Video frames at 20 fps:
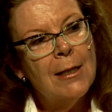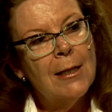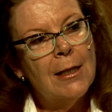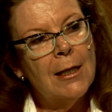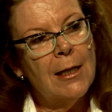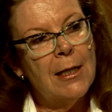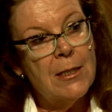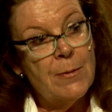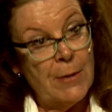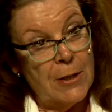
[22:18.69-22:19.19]

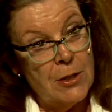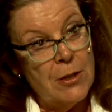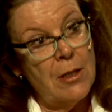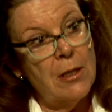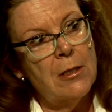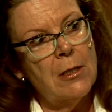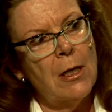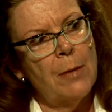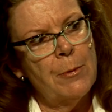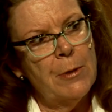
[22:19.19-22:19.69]
especially the
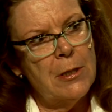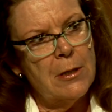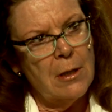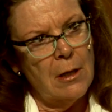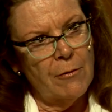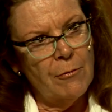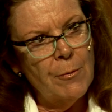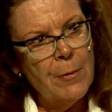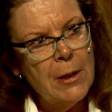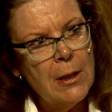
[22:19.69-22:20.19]
Japanese
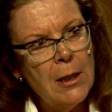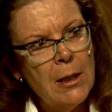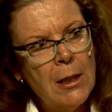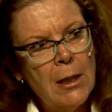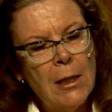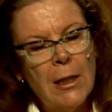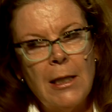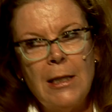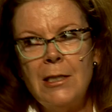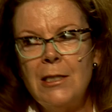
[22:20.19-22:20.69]
government,
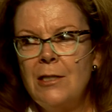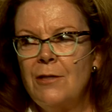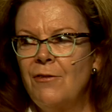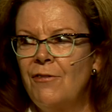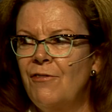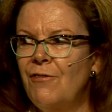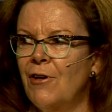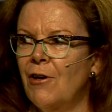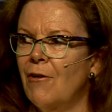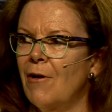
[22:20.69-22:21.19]
is to
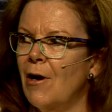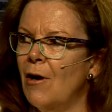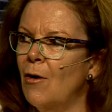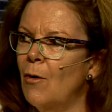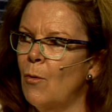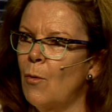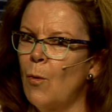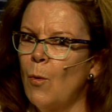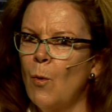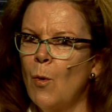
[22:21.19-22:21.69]
figure
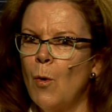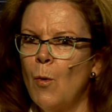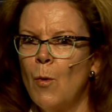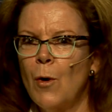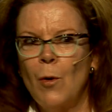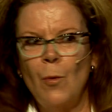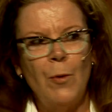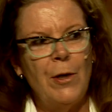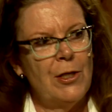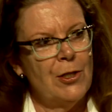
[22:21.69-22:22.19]
out, well, what do
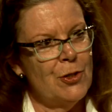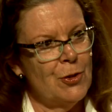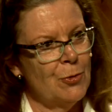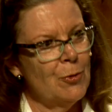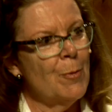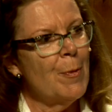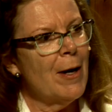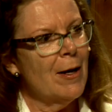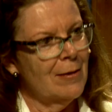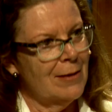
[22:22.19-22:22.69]
we do
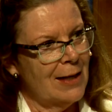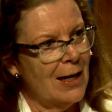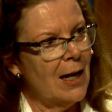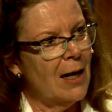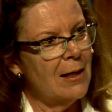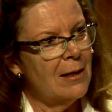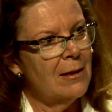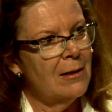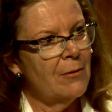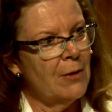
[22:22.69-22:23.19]
about that,
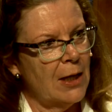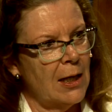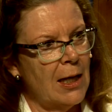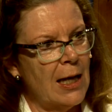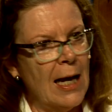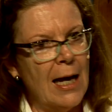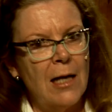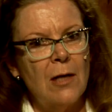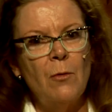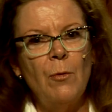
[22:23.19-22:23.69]
right?
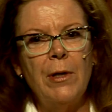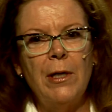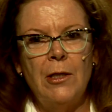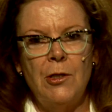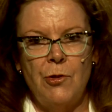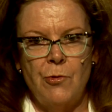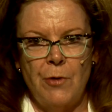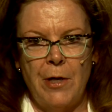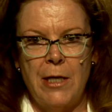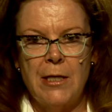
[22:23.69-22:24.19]
How do we
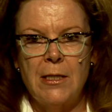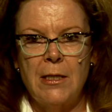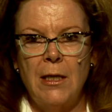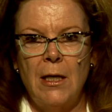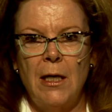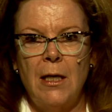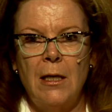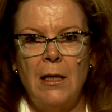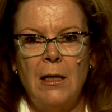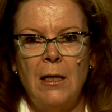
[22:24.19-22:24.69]
address
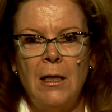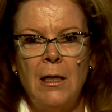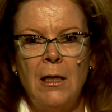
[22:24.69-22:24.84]
it?